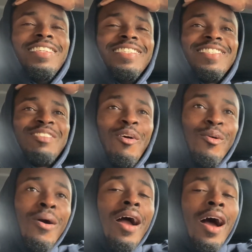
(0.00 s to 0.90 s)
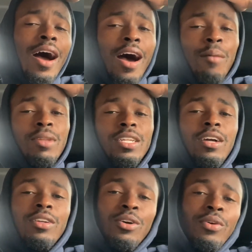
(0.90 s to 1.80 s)
So, I'm letting
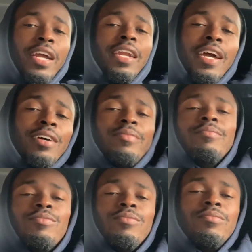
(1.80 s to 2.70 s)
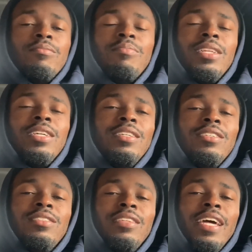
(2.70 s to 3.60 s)
y'all know right now.
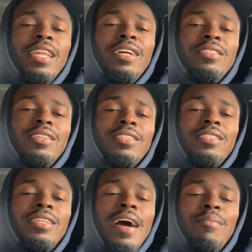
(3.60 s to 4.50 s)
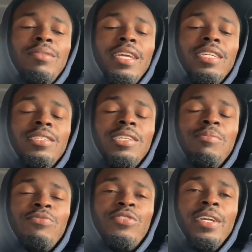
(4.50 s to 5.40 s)
Please, Atlanta, stop taking cheap
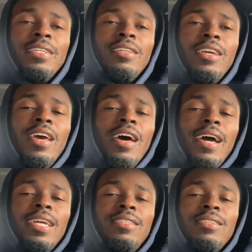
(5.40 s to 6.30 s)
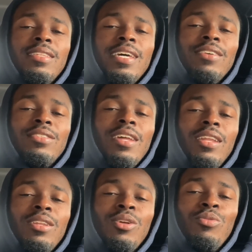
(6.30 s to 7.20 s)
freight. I ain't seen a
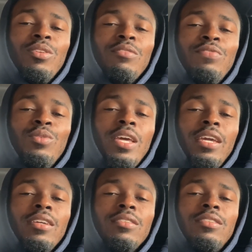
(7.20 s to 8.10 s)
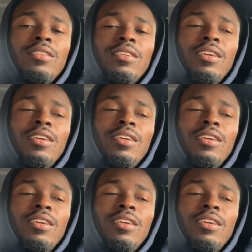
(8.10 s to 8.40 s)
$1,000 load in a few days.